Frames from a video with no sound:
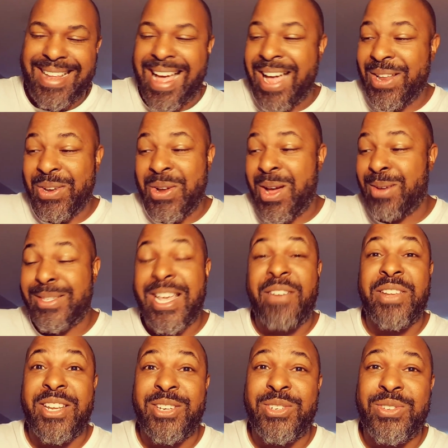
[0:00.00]
I don't know, I was
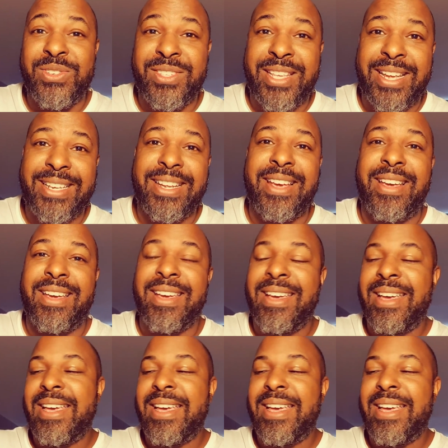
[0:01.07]
having issues that day.